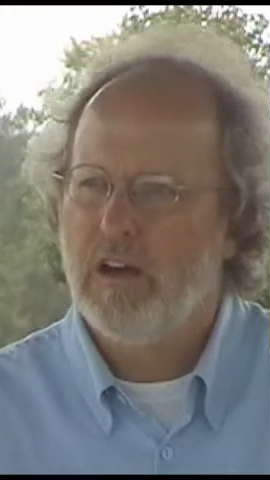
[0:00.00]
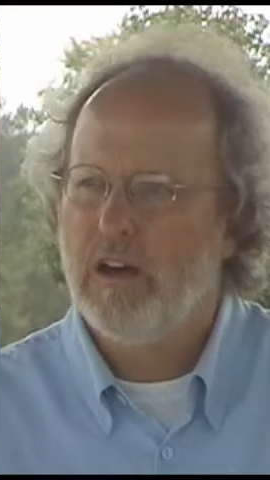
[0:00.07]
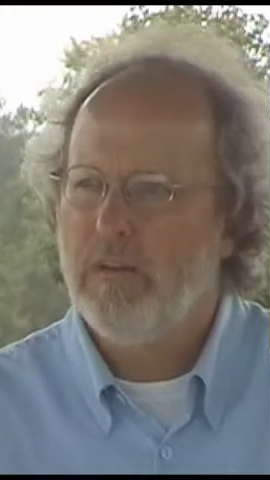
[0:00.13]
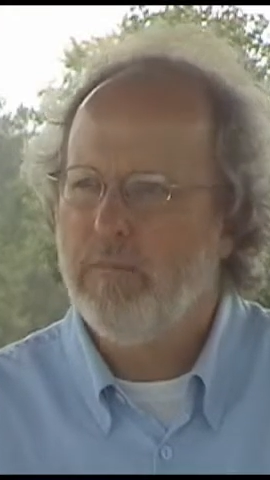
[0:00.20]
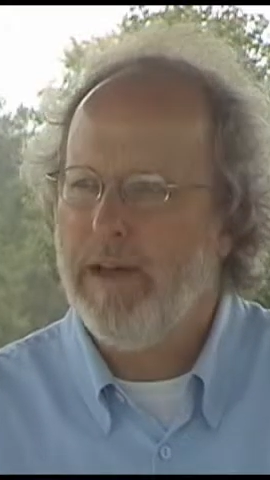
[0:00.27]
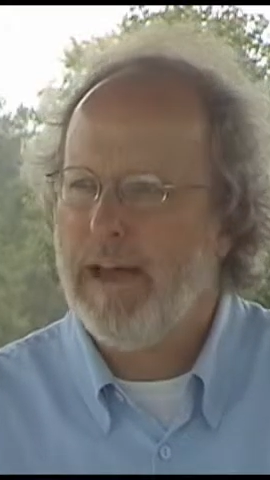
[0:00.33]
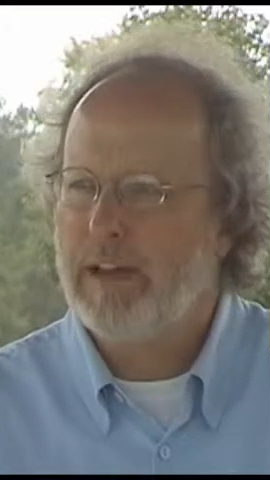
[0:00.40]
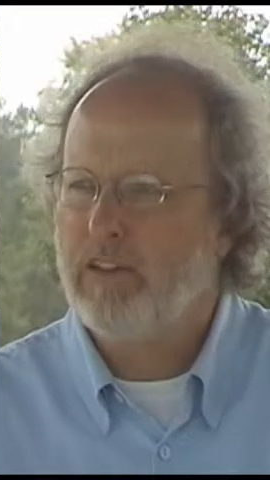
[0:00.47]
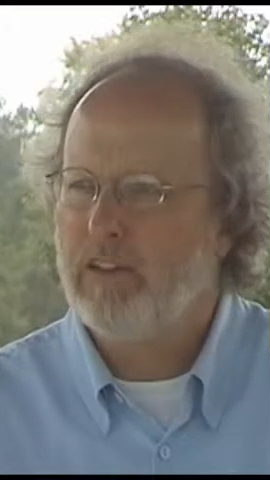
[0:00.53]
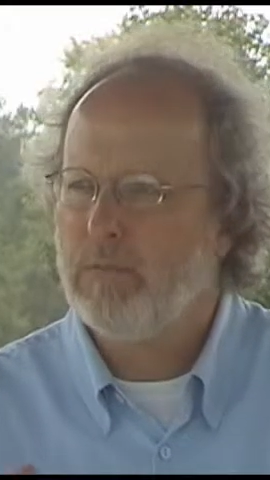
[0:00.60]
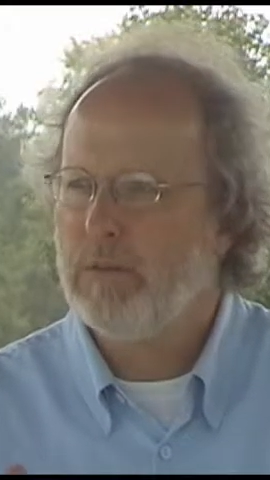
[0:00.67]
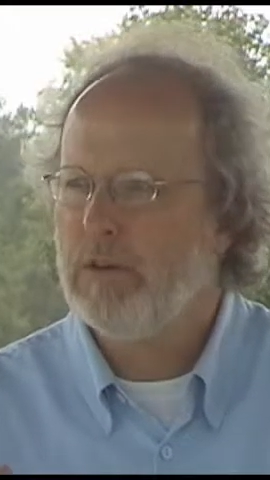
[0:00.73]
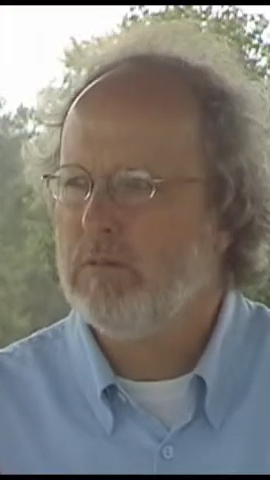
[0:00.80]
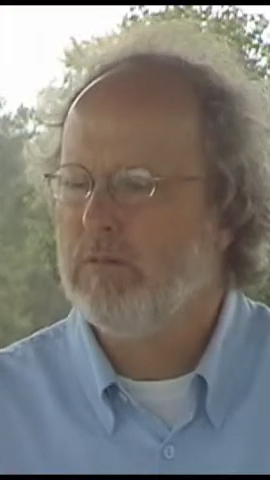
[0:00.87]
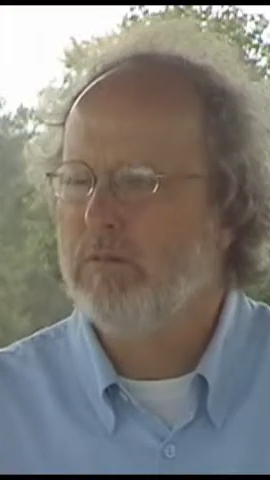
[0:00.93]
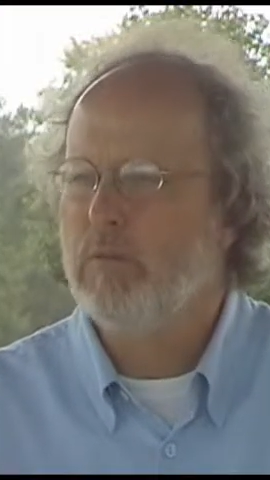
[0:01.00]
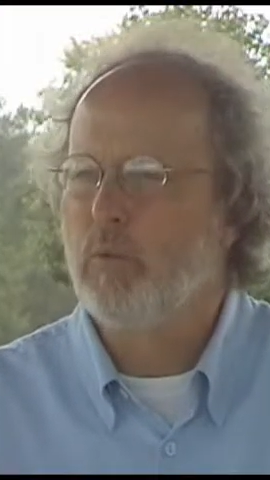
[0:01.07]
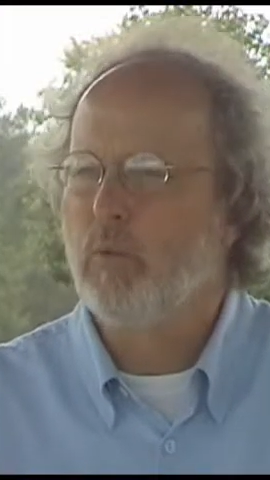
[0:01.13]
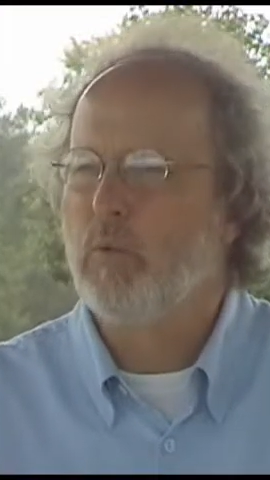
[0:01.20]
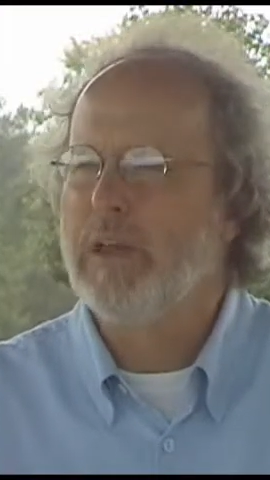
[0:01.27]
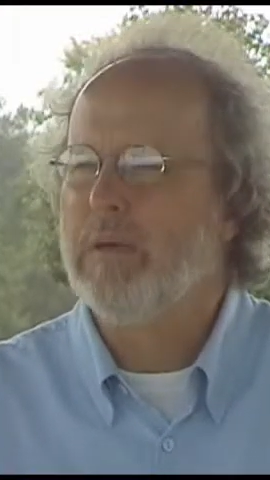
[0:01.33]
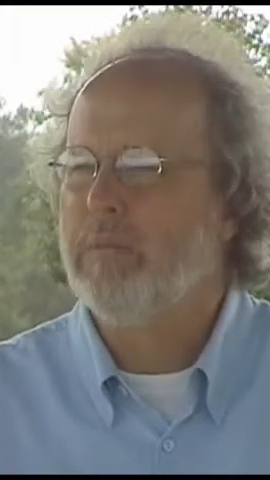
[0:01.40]
A maximum
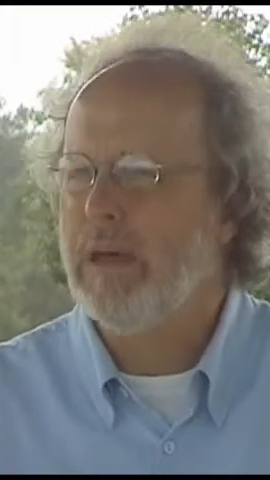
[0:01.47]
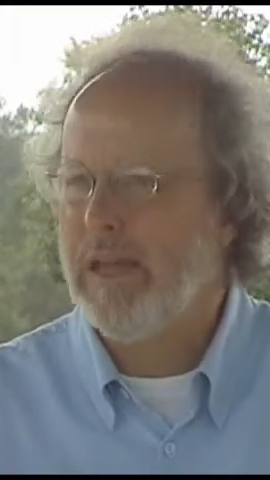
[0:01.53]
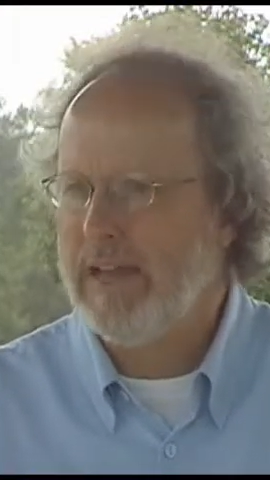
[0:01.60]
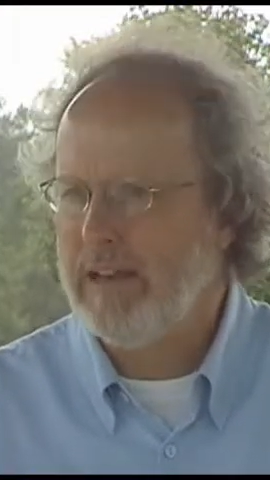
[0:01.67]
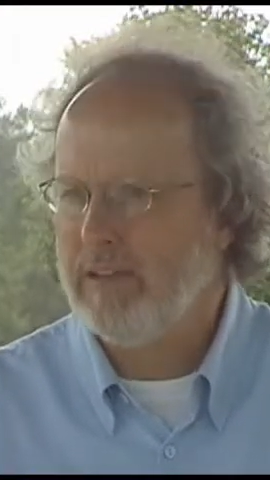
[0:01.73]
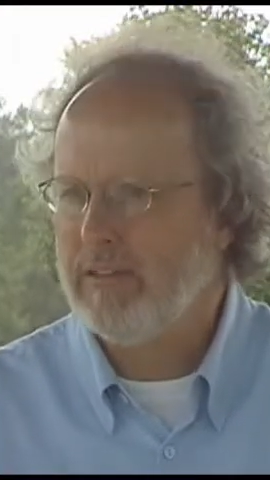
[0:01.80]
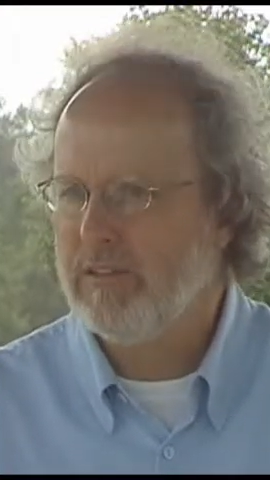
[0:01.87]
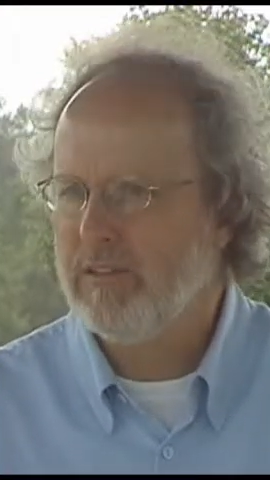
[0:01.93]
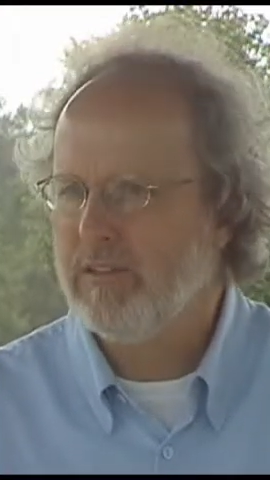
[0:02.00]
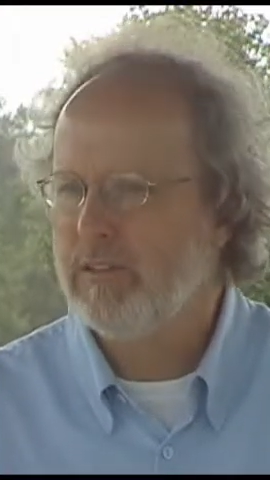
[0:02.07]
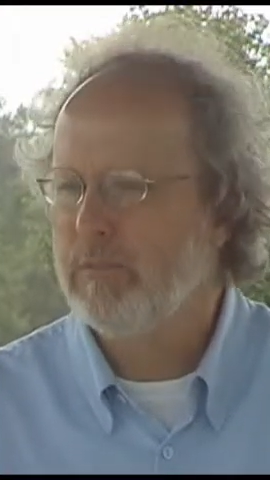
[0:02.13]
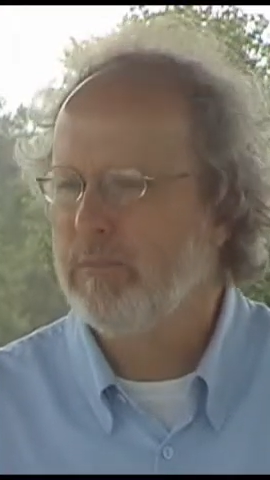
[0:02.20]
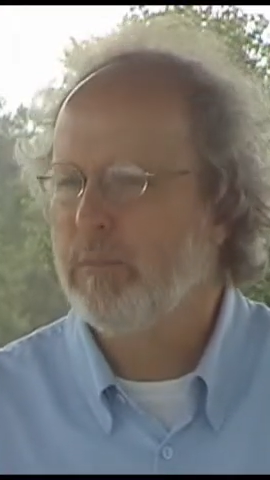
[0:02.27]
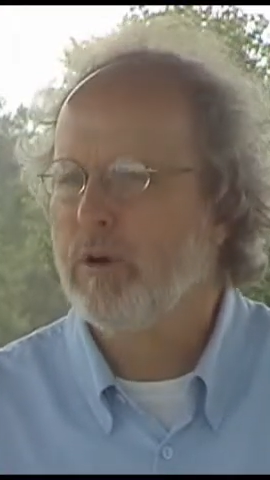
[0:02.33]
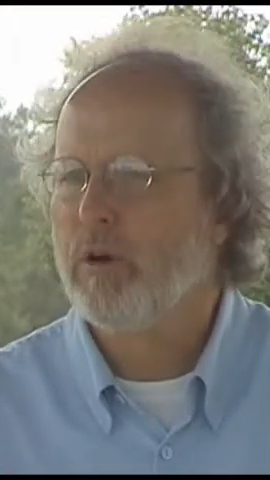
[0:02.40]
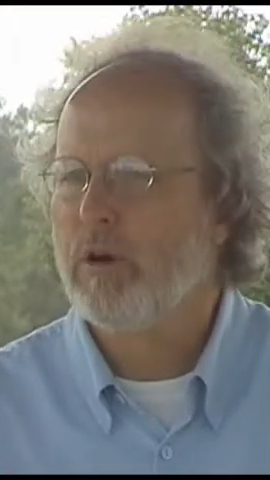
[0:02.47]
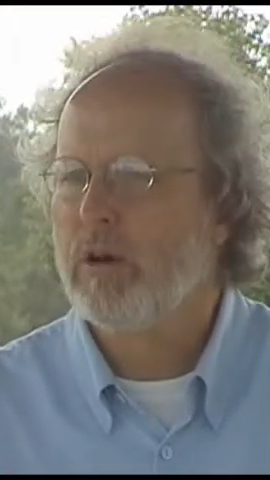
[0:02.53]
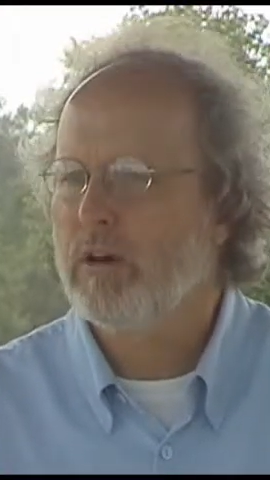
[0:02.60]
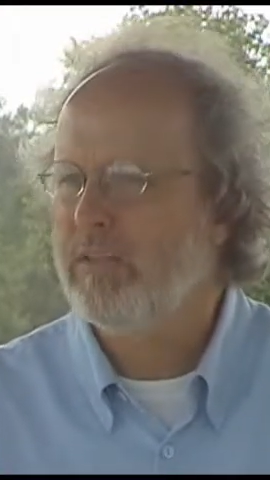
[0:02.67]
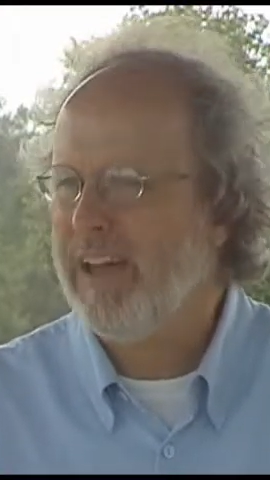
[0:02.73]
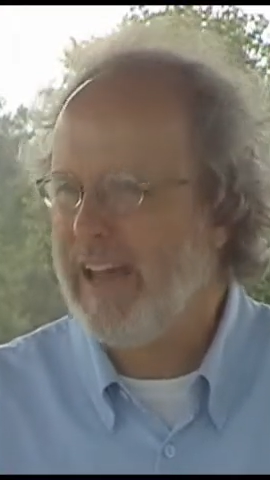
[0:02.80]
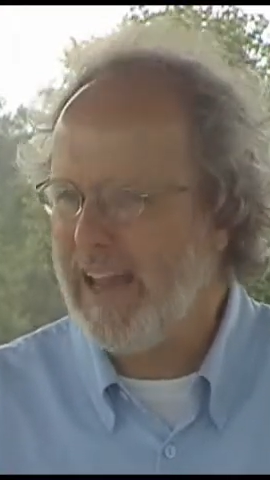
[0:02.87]
rebate
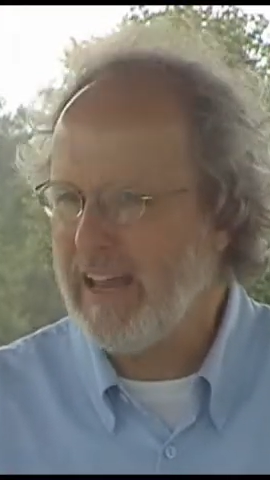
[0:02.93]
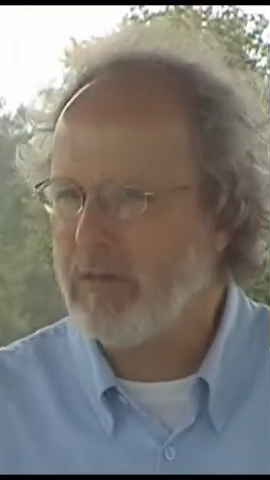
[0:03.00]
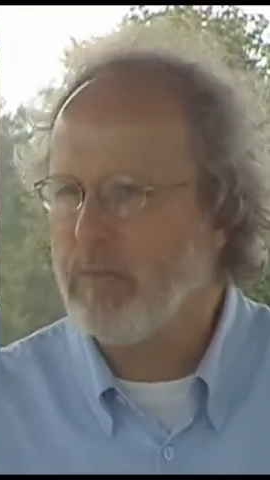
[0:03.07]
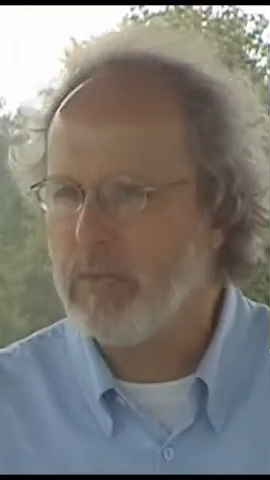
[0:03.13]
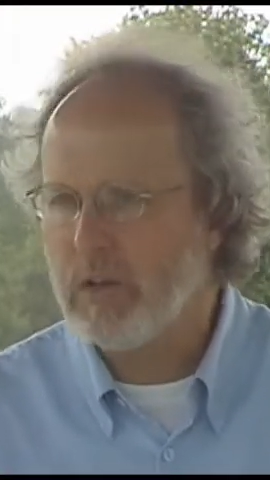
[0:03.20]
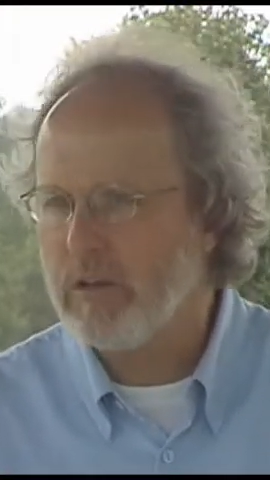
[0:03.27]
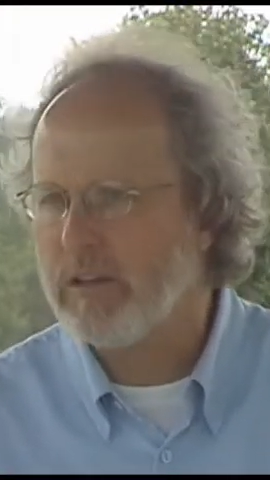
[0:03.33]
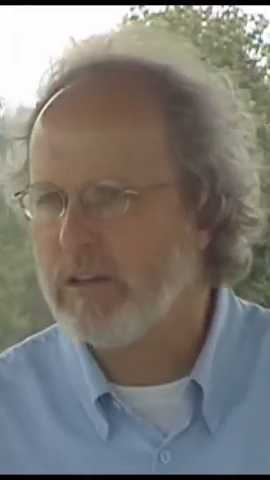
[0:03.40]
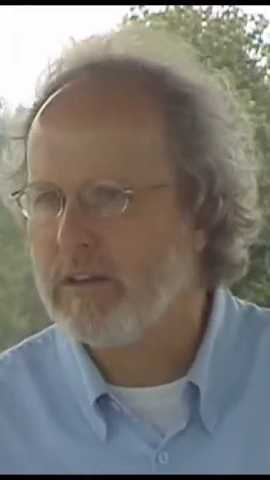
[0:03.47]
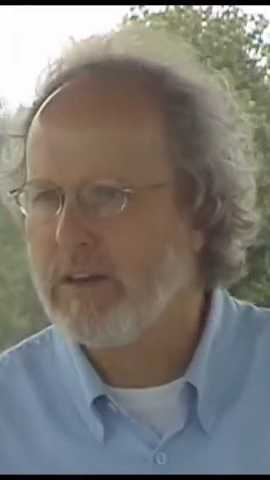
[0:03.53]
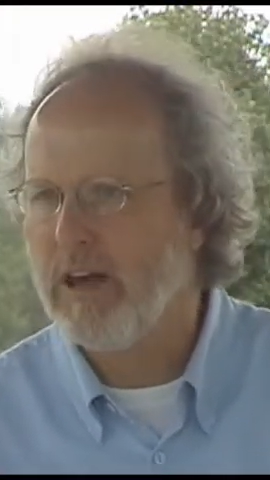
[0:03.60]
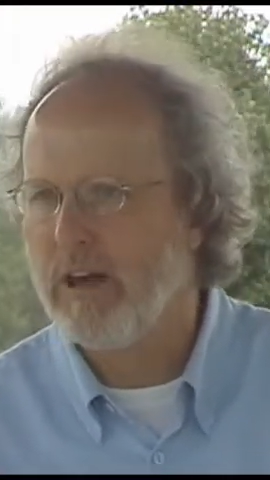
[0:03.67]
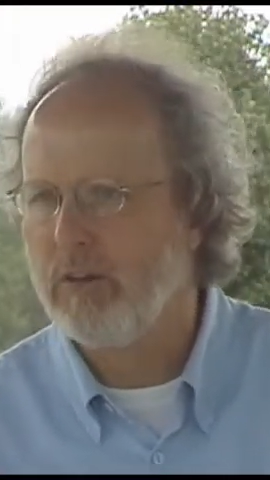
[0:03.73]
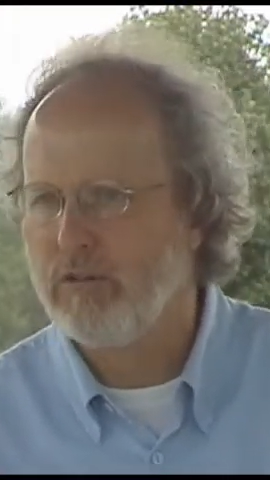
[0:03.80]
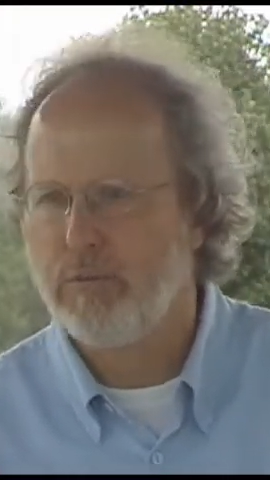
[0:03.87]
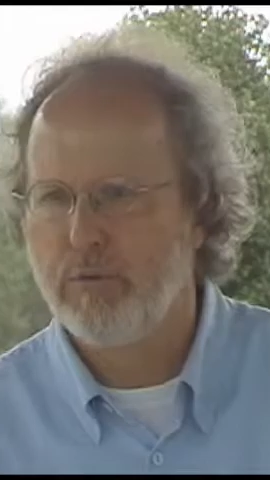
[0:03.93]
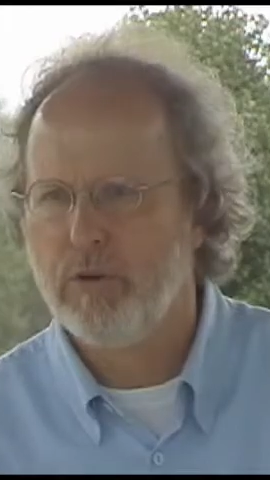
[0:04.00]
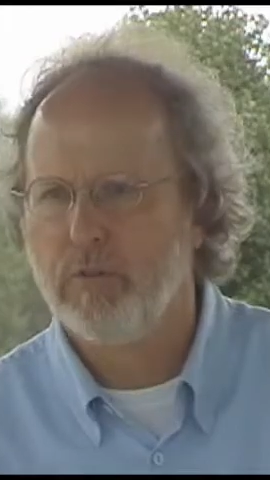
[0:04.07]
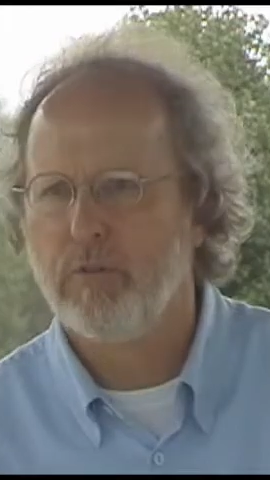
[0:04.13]
of $8 million per